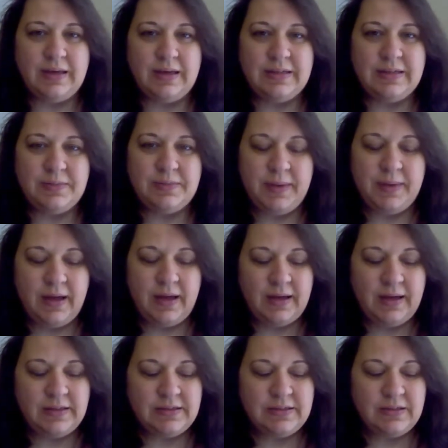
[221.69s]
is
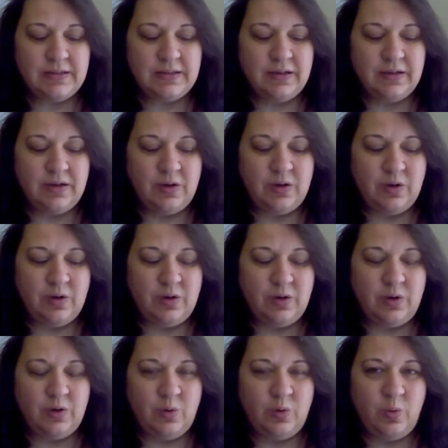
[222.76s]
because
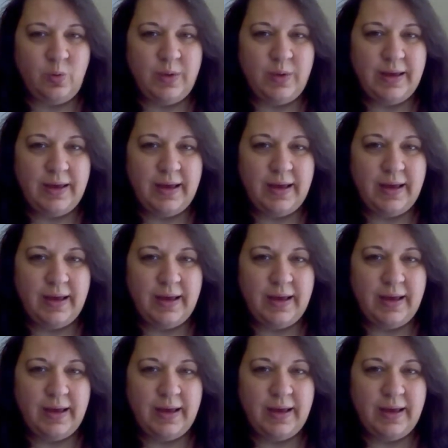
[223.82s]
we've